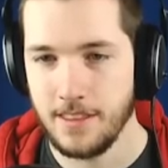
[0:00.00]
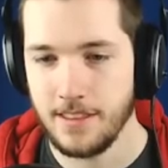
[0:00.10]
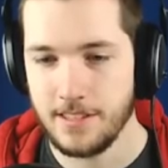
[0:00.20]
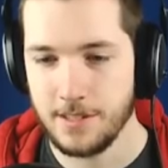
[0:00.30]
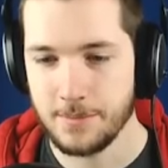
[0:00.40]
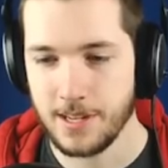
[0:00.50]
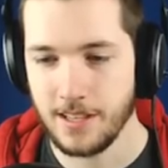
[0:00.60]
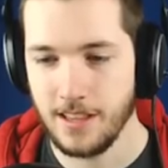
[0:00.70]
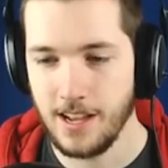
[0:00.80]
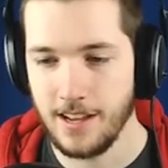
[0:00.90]
That seems like
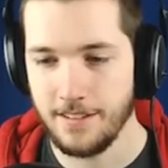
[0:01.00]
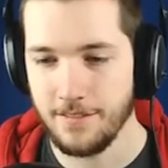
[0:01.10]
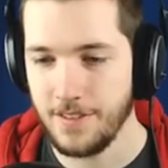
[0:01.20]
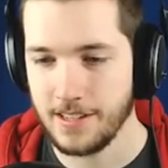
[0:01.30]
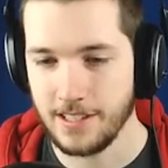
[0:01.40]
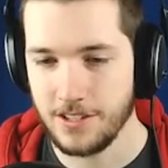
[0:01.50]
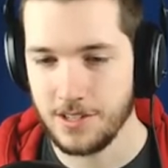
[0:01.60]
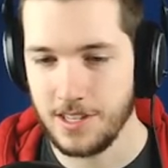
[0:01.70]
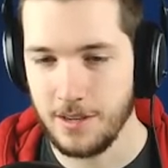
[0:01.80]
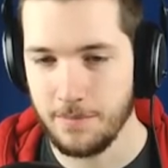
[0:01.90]
a lot. In fact, let's
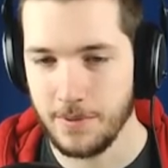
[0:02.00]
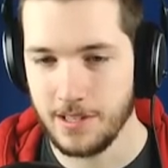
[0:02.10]
just keep.